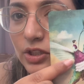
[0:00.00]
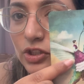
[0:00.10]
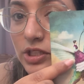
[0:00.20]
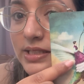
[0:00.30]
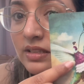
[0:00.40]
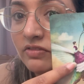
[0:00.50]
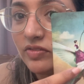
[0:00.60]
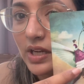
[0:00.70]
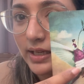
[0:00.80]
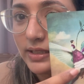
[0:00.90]
She's in
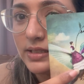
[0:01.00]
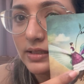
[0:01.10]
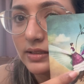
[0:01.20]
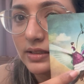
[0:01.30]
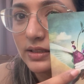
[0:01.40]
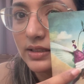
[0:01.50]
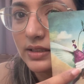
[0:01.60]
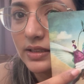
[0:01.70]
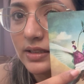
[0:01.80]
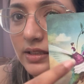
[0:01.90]
flight.
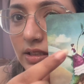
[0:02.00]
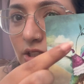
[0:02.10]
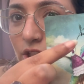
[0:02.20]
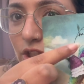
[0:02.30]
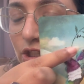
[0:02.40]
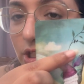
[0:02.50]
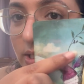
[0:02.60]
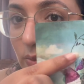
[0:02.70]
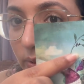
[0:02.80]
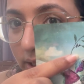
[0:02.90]
She
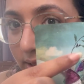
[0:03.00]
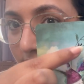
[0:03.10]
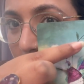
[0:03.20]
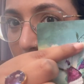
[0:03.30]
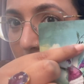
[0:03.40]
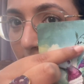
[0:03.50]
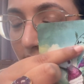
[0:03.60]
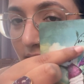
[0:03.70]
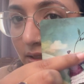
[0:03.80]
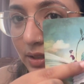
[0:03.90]
is witnessed.
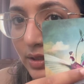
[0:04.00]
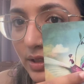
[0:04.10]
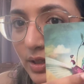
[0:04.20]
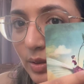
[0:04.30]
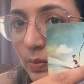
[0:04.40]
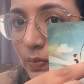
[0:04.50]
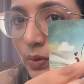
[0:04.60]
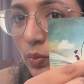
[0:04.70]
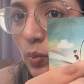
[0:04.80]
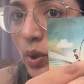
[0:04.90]
But
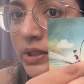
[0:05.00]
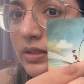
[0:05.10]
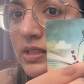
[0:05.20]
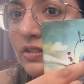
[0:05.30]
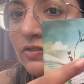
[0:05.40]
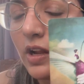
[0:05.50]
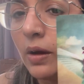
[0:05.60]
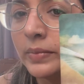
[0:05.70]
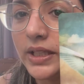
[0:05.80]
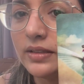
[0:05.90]
what does the flower
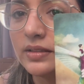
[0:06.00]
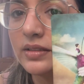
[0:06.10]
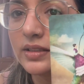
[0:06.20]
mean?